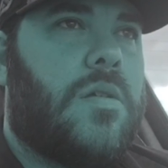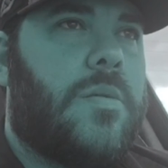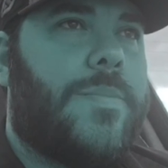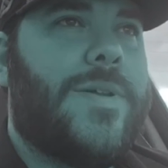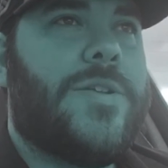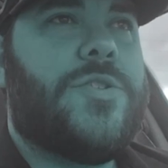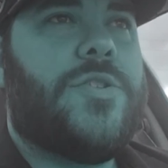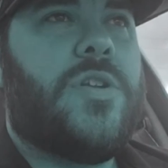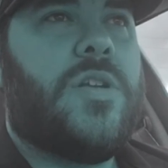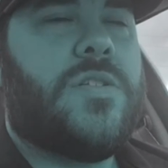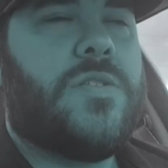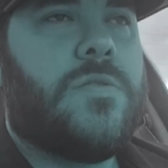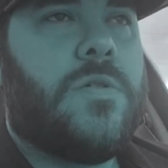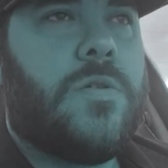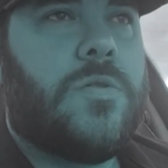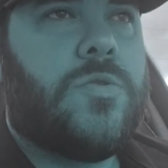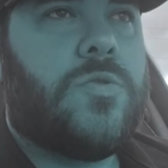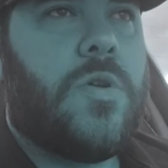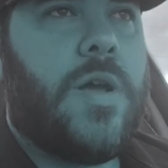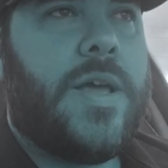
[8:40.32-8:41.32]
Bet she does
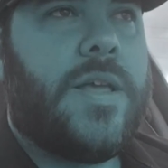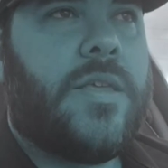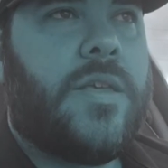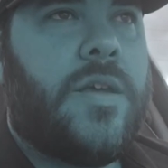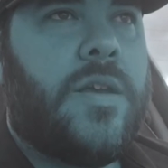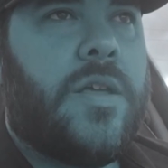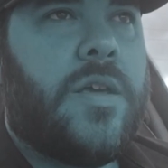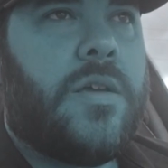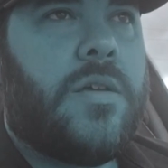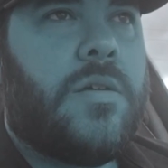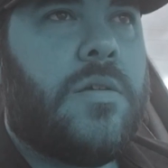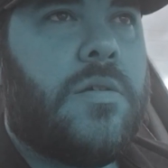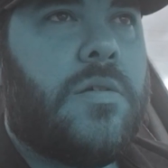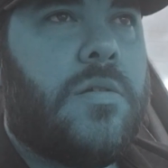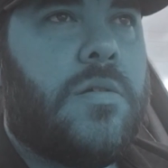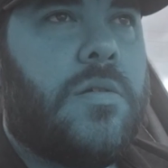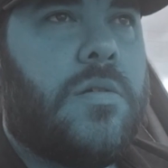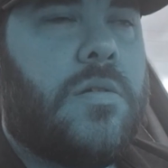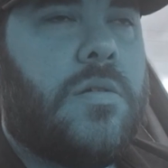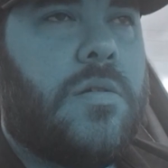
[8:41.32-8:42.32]
her own dry cleaning.
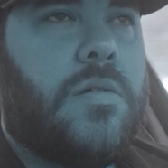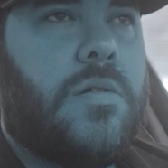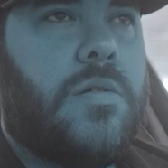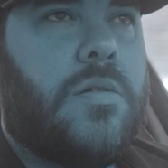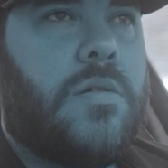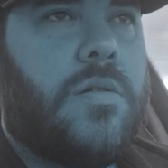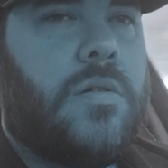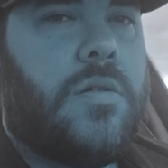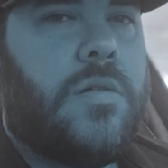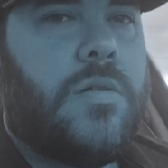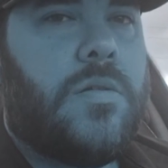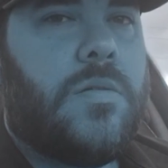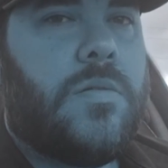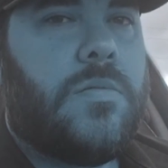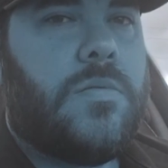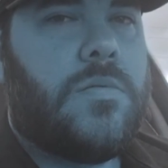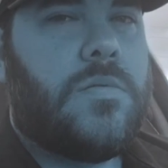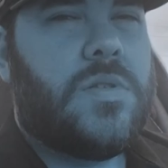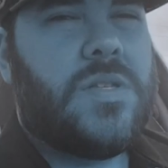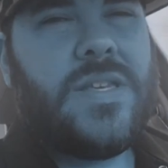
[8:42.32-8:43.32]

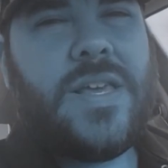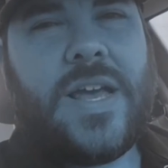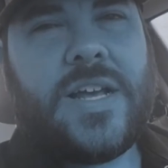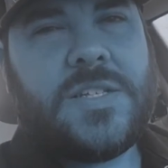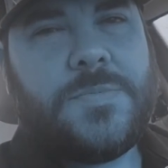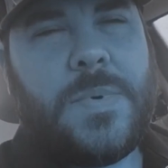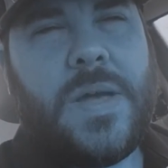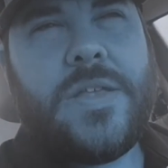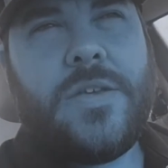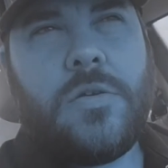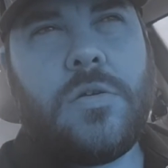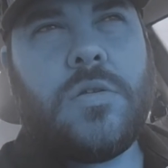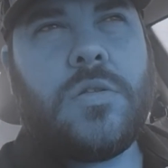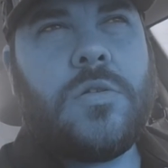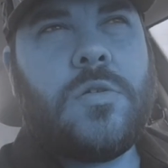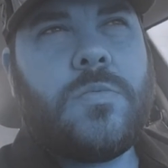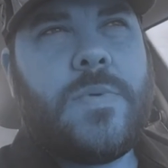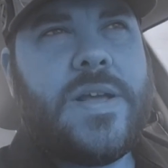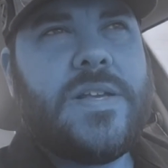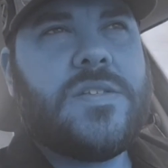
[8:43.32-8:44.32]
See, X-Men, you're a
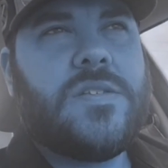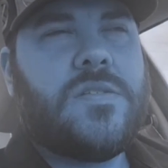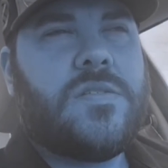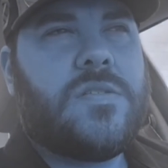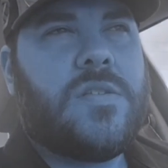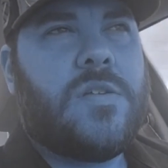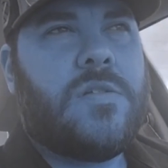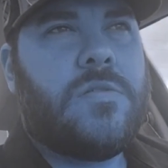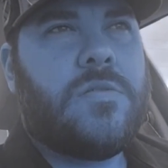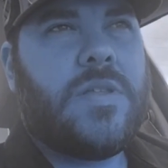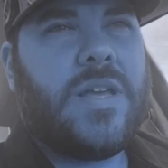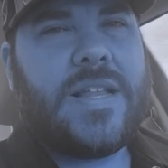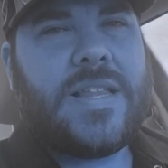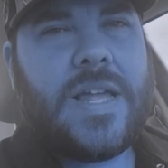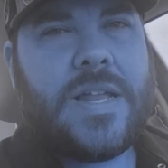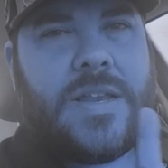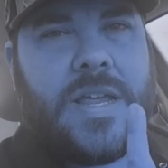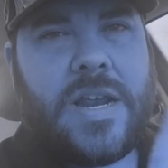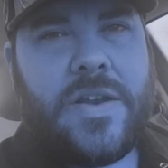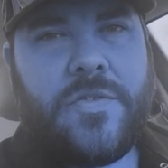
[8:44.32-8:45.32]
little racist too. They
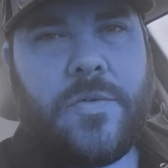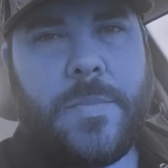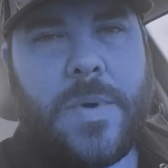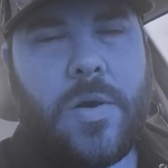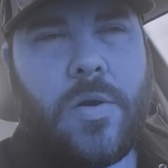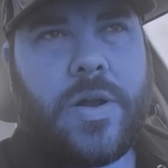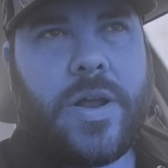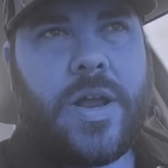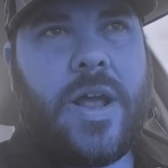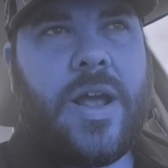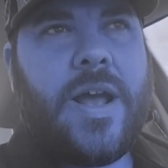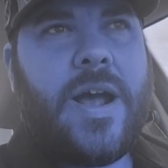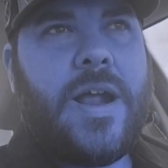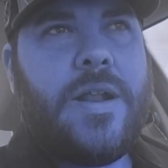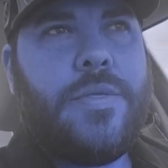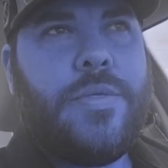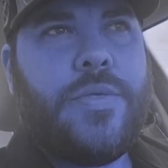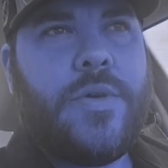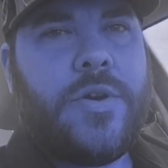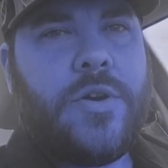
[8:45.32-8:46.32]
got that Native American
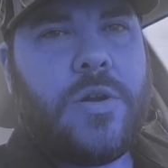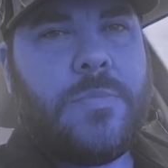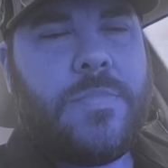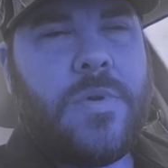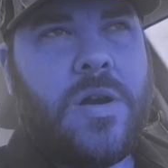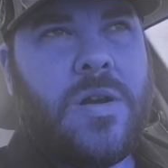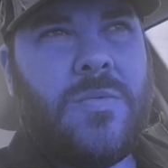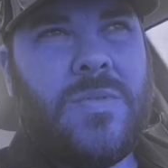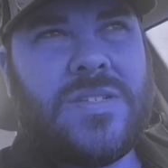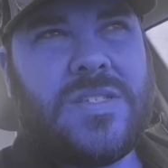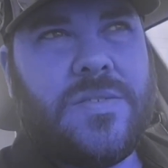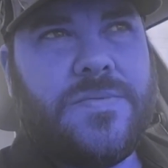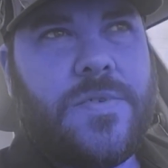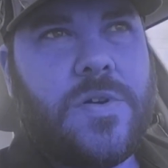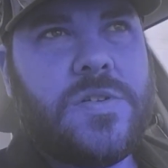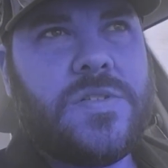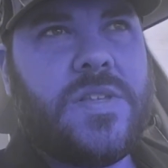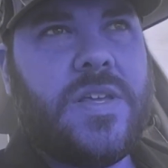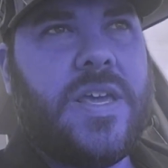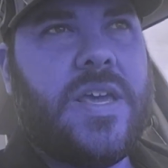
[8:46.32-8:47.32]
guy, Thunderbird. What's the
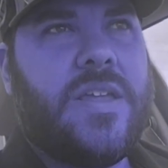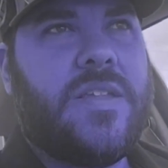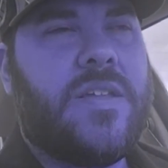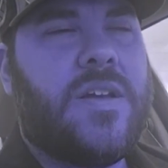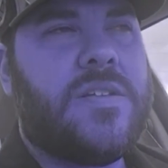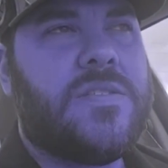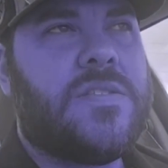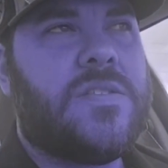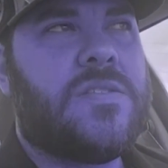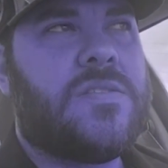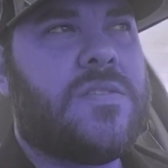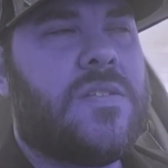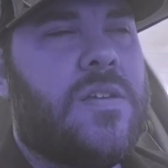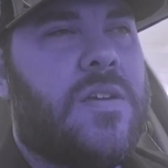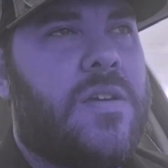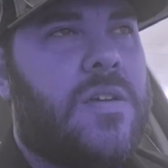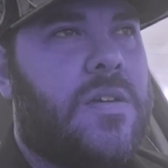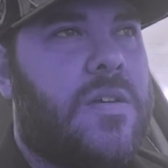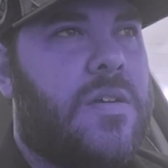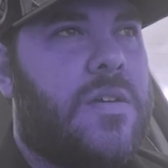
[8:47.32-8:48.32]
first thing he does is
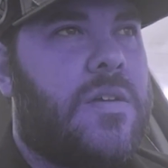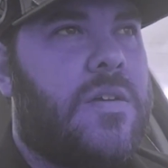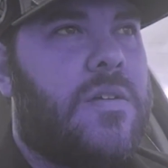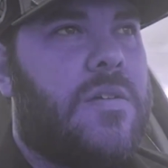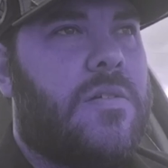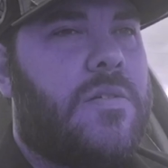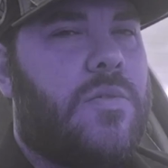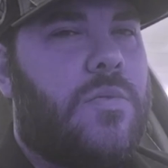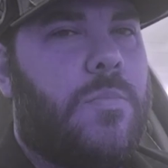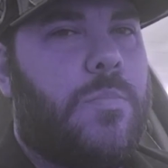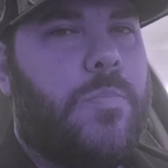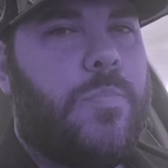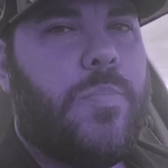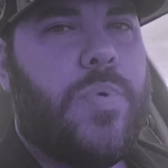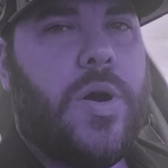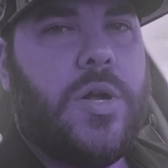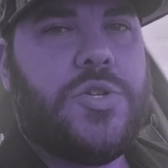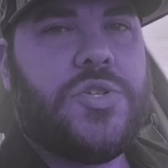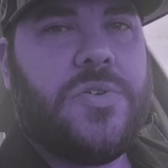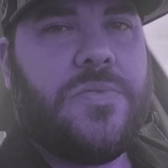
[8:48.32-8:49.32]

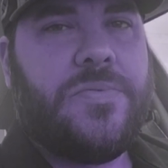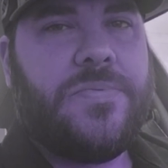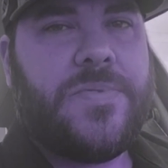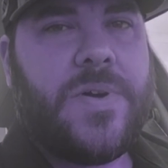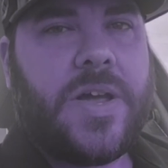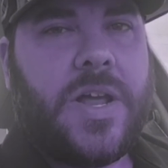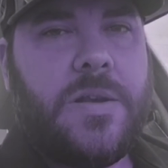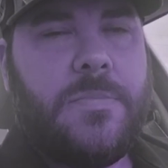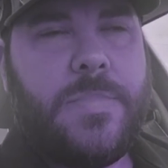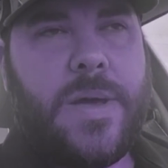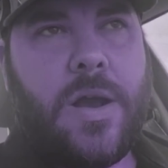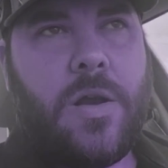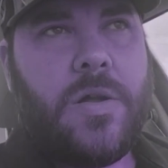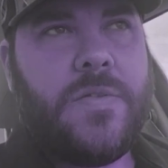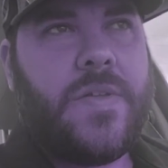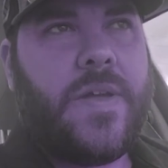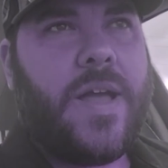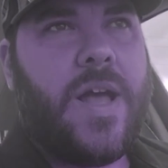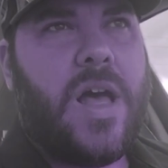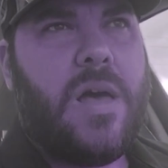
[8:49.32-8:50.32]
punch a fucking bear
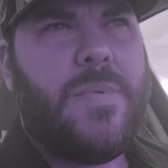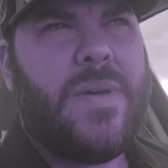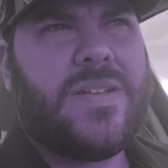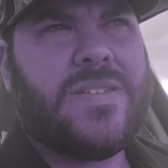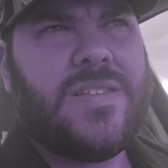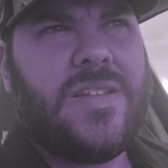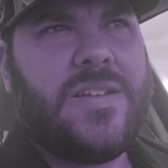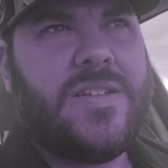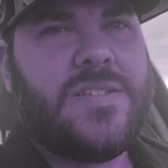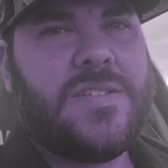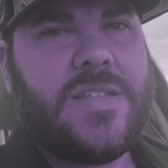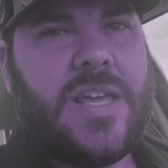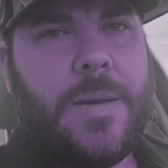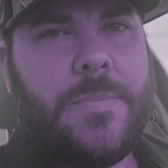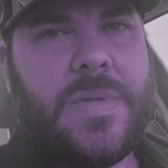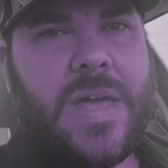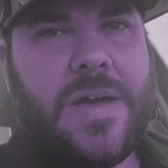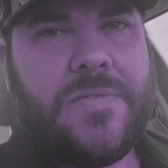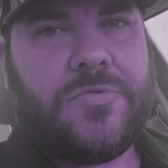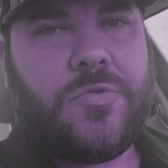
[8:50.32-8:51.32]
in the comics and he's
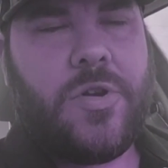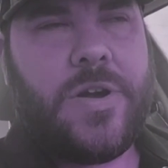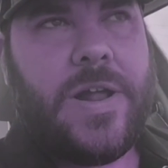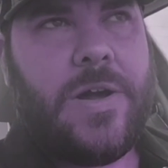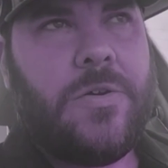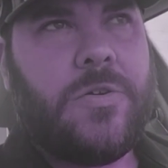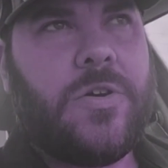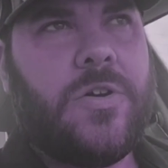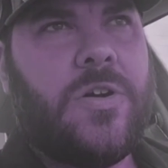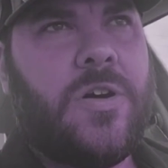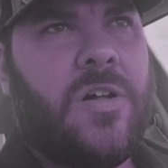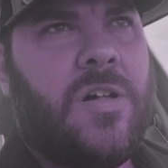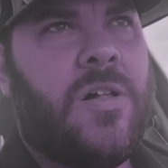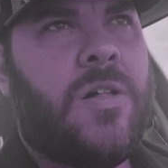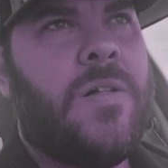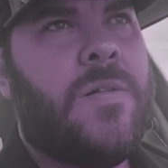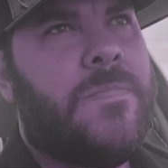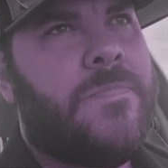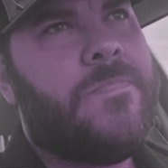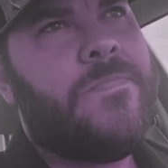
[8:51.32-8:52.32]
named after an
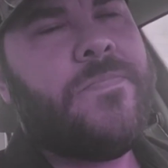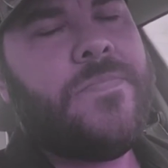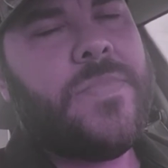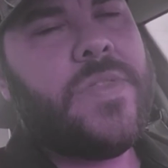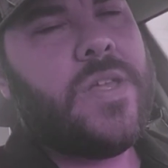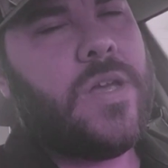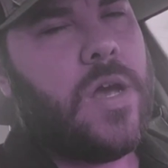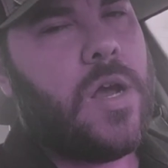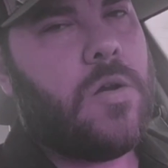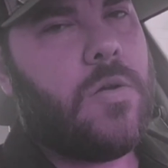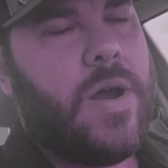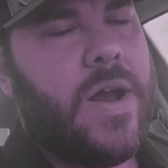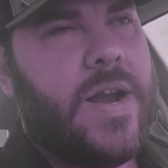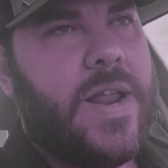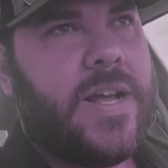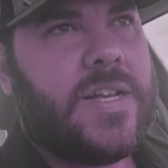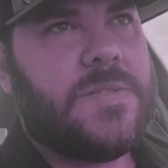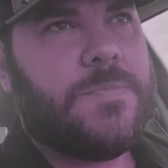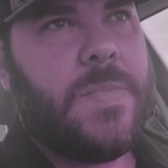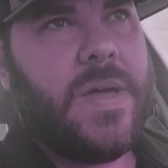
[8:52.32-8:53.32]
alcohol?
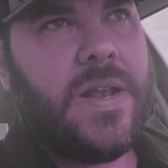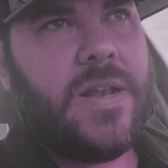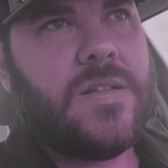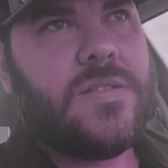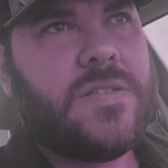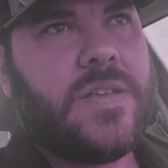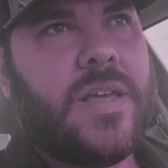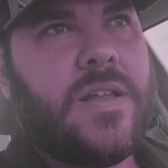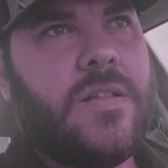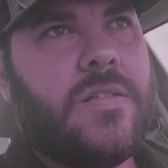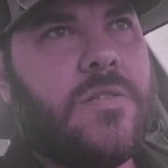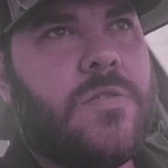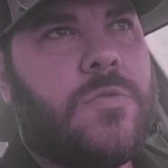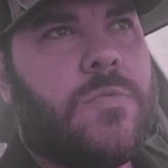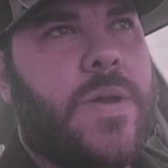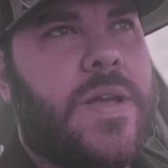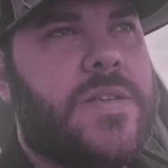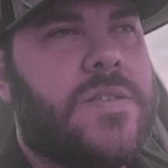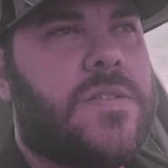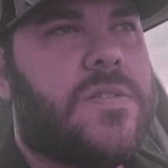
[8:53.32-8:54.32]
Alright, X-Men, it's getting a
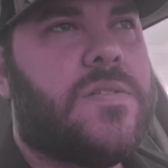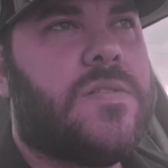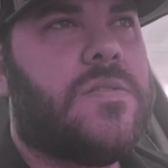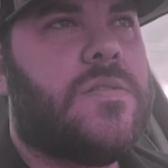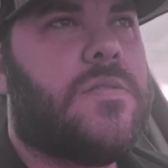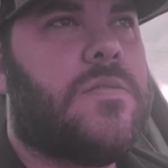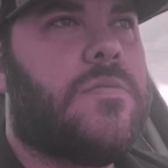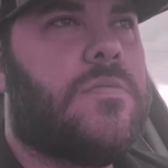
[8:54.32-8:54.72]
little racist.